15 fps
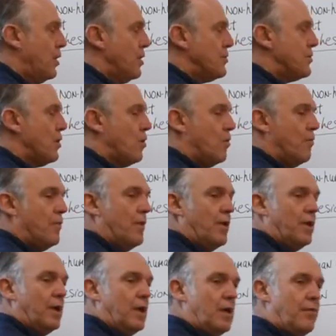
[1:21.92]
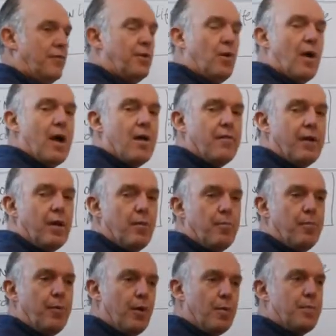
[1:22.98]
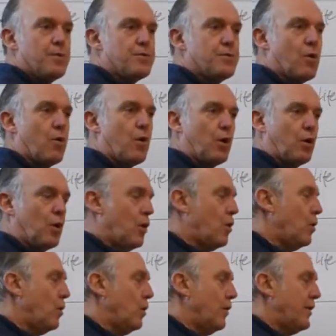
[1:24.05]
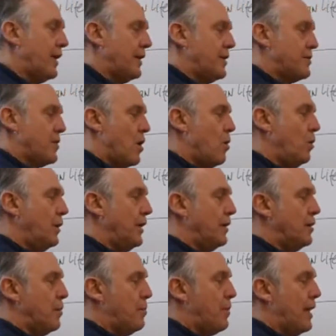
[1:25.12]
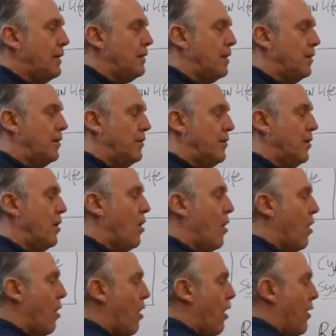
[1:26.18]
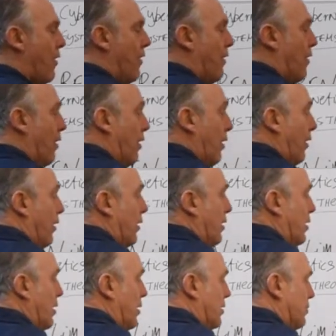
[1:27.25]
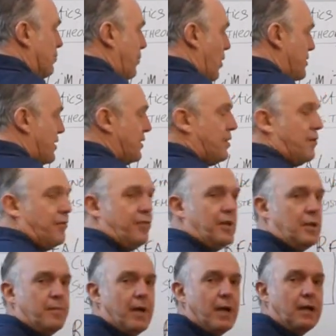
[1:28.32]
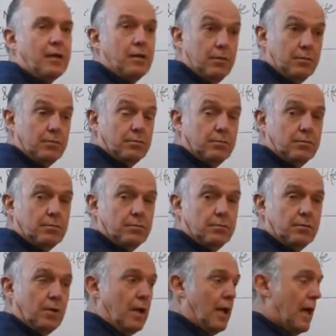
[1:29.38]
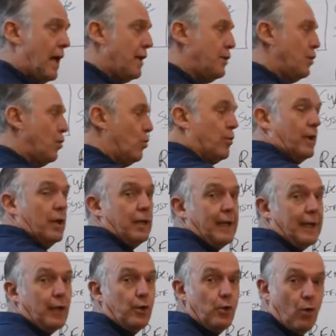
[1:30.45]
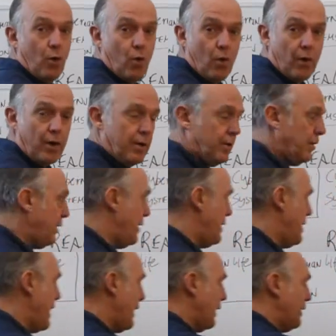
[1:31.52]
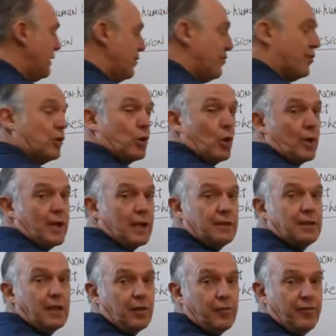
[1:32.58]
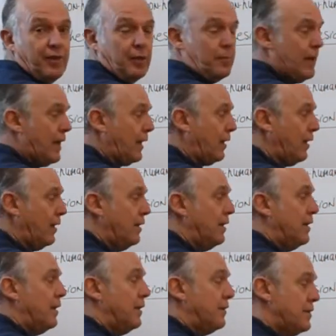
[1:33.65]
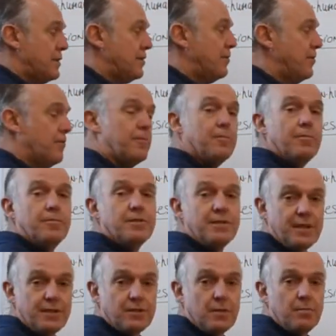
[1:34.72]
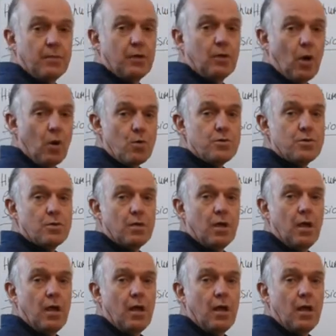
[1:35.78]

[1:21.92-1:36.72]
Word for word: So if you have a purpose or a goal that is only dependent on positive feedback and you will ignore negative corrective feedback, this system goes